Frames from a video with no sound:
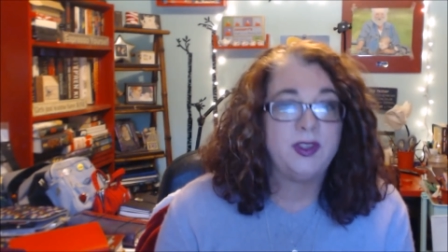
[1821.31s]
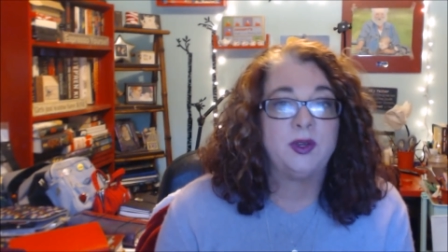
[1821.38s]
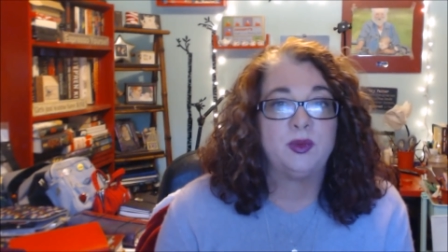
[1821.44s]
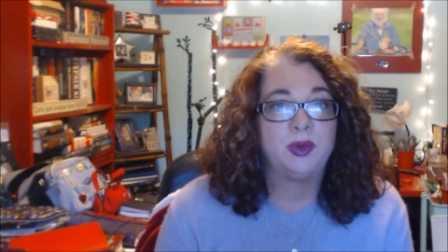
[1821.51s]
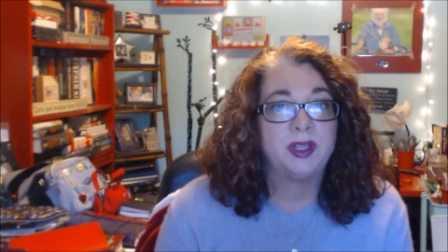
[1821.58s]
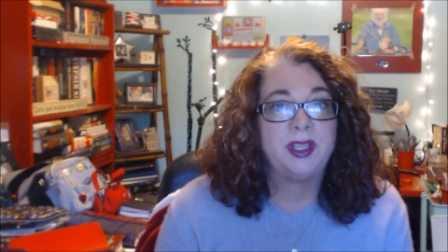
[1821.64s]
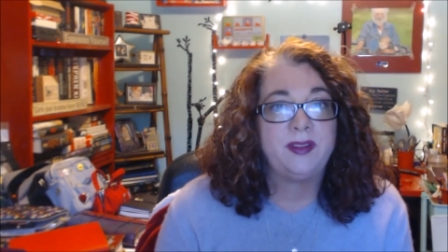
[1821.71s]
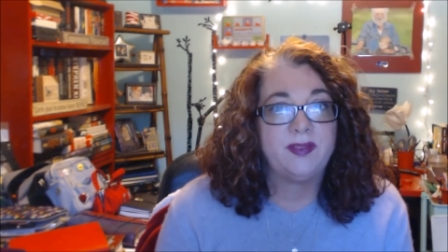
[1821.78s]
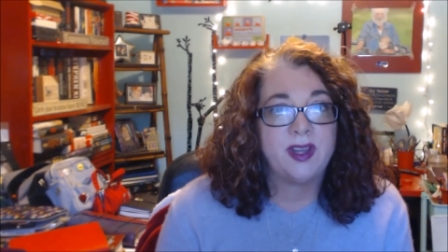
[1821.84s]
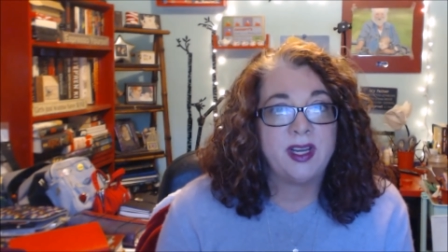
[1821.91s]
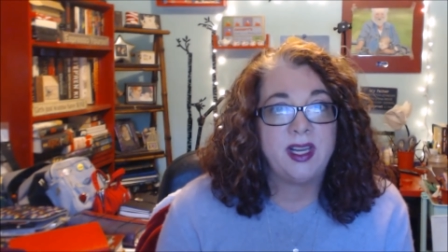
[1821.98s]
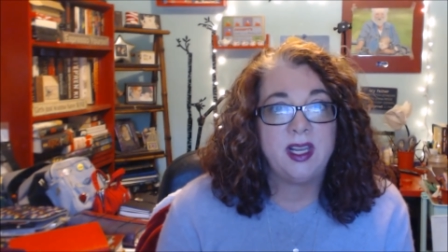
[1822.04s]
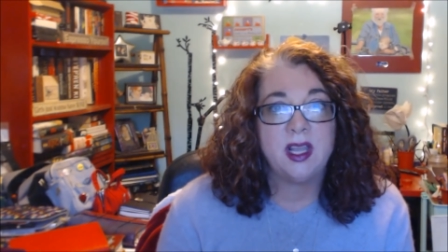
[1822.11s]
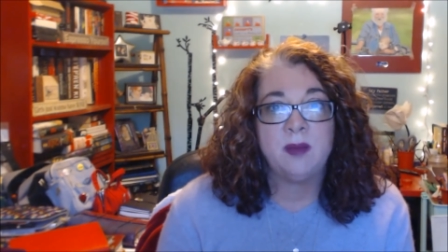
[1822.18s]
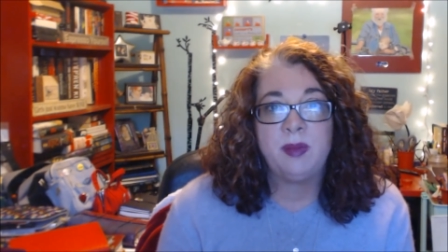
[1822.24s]
feel really
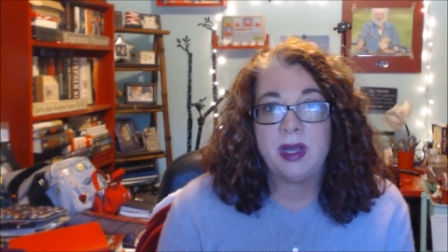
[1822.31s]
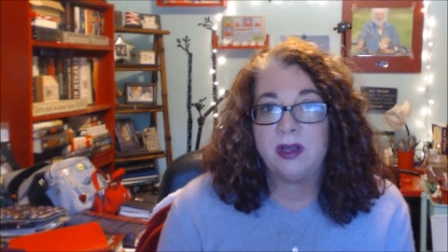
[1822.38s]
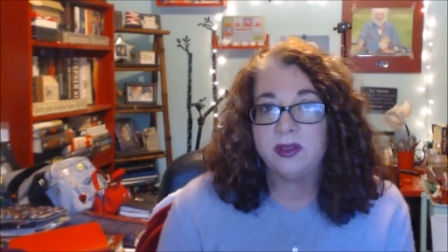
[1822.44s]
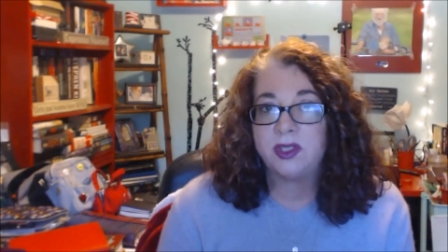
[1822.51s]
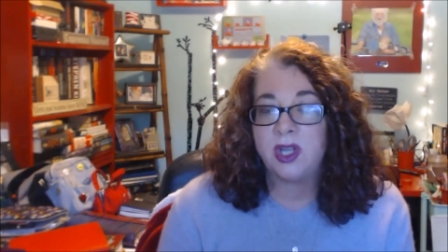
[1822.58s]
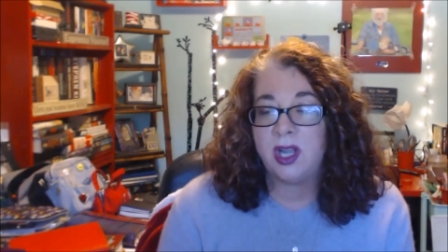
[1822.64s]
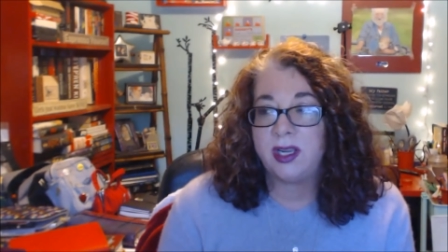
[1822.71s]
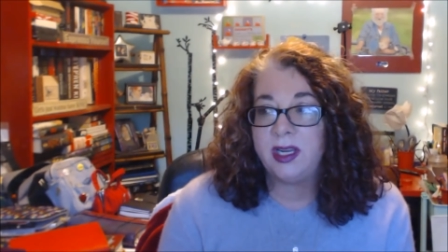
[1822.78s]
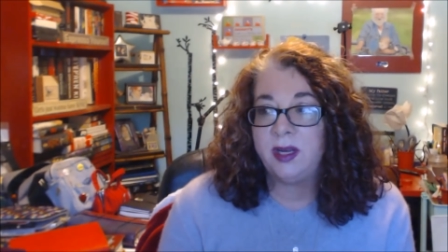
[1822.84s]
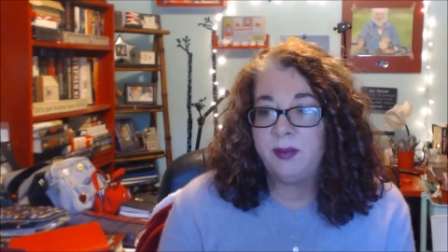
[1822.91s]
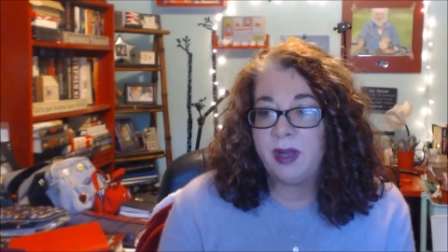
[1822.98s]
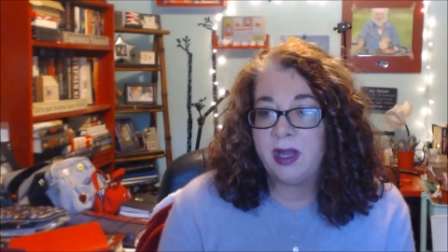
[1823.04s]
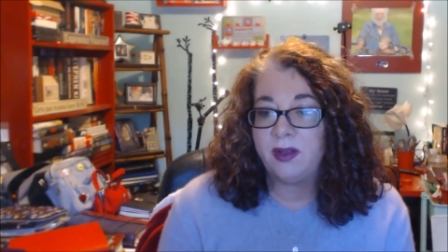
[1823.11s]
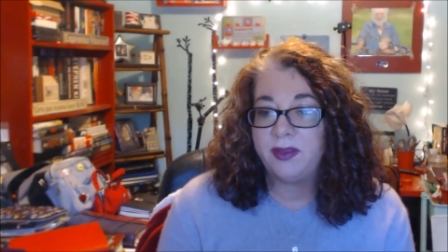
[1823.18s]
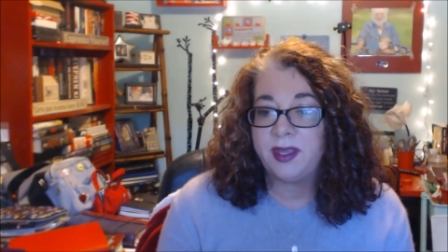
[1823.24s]
funny about talking
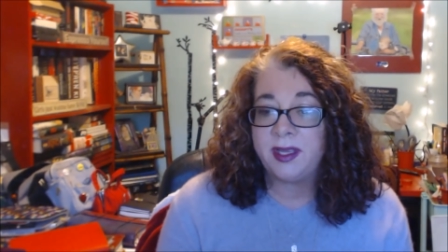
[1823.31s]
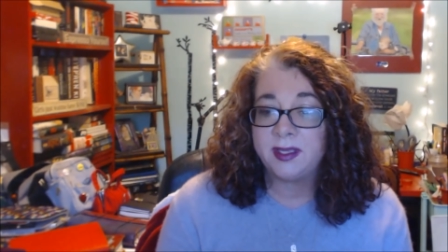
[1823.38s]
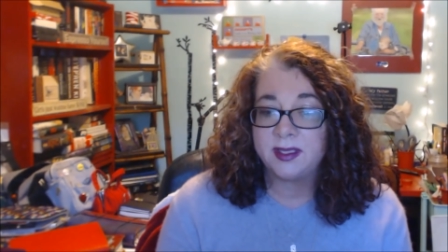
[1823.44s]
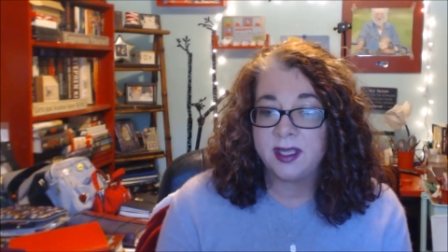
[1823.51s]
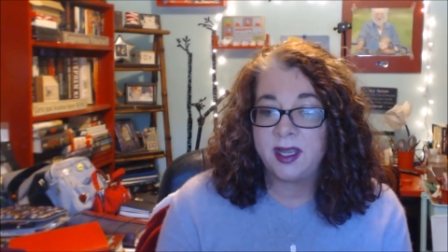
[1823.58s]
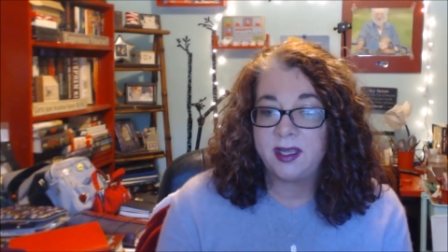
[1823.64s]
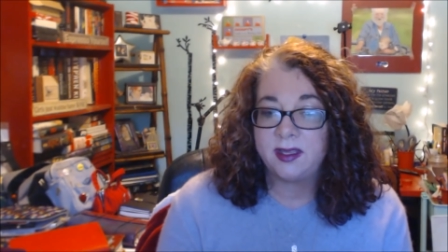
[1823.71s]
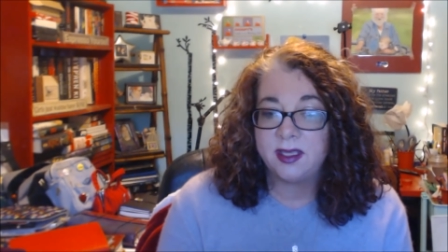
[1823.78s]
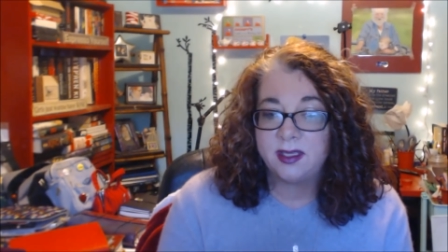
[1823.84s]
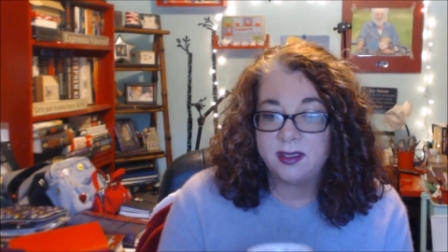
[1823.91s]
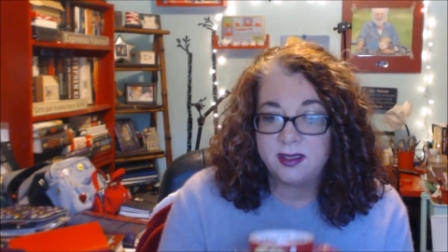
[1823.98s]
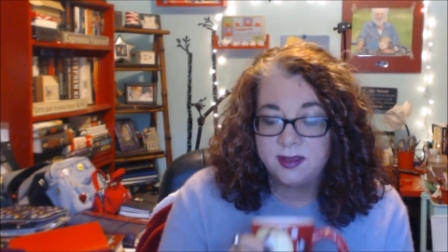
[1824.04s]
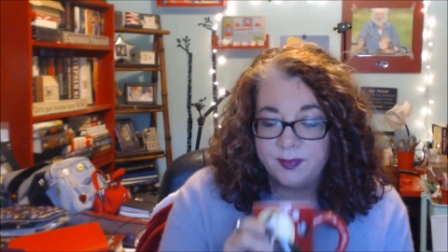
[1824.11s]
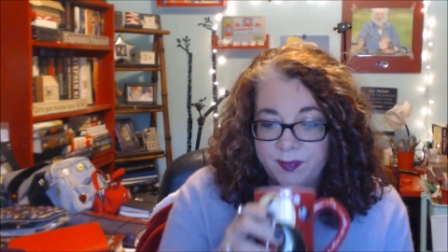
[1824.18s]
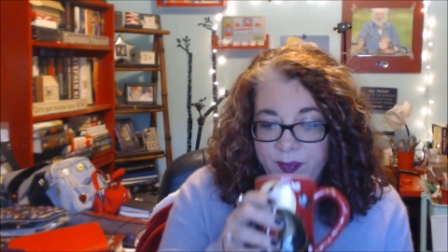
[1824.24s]
about things like
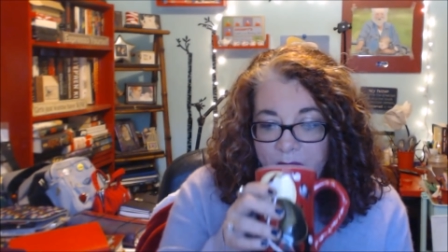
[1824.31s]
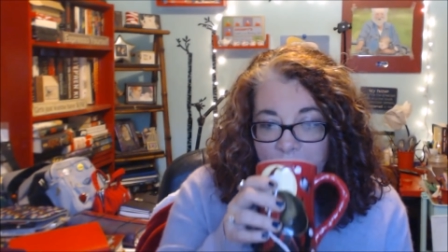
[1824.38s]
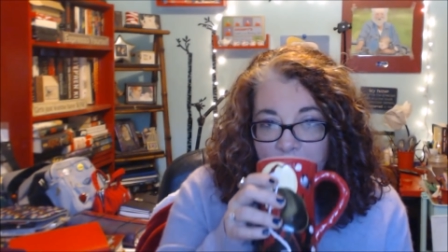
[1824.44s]
this